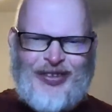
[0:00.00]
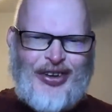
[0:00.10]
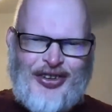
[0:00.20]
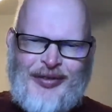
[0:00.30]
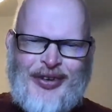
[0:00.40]

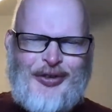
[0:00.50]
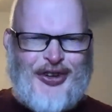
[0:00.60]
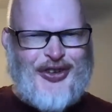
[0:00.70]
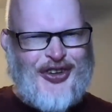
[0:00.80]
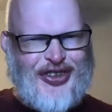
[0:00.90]
sometimes
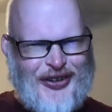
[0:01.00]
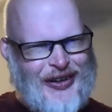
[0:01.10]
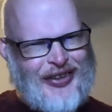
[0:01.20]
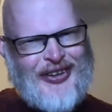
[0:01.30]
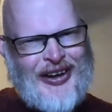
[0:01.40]
you just do
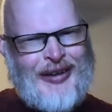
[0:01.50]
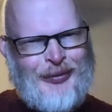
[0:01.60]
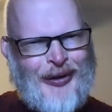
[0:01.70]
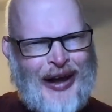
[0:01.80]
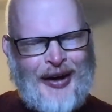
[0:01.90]
need to learn
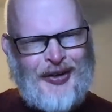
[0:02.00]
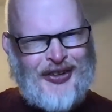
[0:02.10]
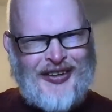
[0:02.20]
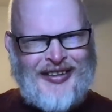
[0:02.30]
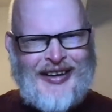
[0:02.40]
more
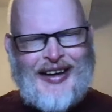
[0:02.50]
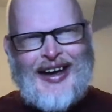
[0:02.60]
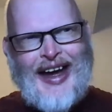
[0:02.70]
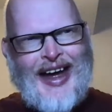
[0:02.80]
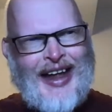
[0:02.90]
languages.
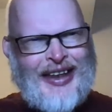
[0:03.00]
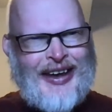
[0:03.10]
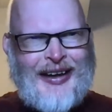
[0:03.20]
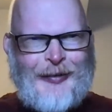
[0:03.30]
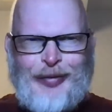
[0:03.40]

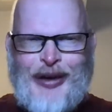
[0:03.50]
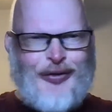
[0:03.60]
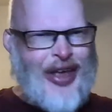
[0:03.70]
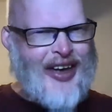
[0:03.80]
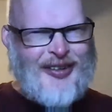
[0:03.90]
And
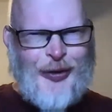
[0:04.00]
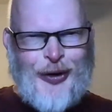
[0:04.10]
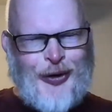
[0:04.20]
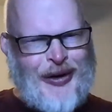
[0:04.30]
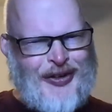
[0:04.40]
if that's what
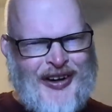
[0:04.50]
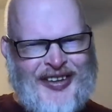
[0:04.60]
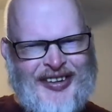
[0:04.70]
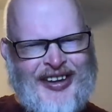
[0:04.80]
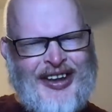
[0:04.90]
your
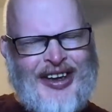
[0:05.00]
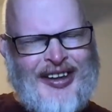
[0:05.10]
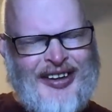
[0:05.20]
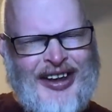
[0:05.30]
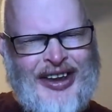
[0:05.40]
interest is
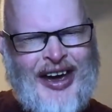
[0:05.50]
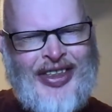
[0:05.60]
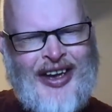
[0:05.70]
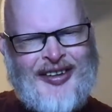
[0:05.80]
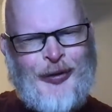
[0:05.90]
in,
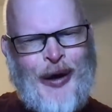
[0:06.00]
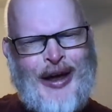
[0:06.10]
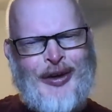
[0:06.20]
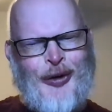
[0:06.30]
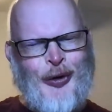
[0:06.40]
and that's where
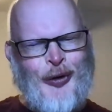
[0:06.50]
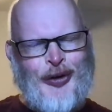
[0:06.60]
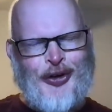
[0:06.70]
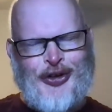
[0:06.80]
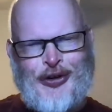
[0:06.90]
you're
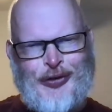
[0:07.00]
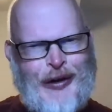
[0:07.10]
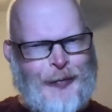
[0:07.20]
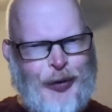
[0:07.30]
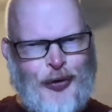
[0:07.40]
sort of,
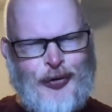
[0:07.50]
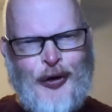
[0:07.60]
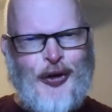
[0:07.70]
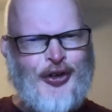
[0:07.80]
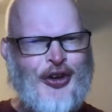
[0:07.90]
you're
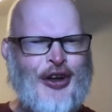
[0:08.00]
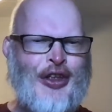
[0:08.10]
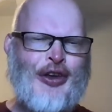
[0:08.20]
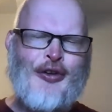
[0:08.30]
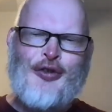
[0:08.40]
focused on
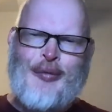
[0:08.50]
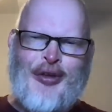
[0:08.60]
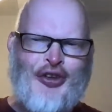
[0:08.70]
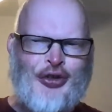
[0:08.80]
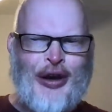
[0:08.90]
and you've
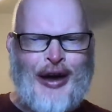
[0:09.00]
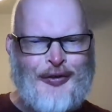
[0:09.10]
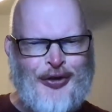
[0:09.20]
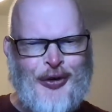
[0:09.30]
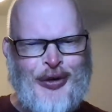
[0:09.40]
committed your
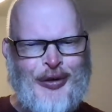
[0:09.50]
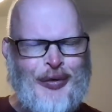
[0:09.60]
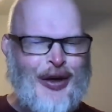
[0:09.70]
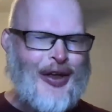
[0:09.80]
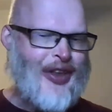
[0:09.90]
life to, and
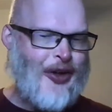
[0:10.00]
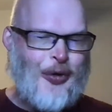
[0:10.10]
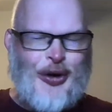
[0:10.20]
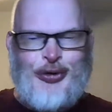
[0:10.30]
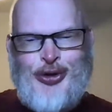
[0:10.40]
that's
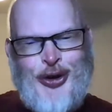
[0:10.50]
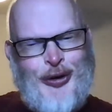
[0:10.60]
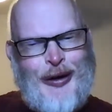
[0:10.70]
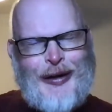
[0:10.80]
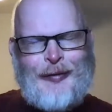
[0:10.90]
what you do,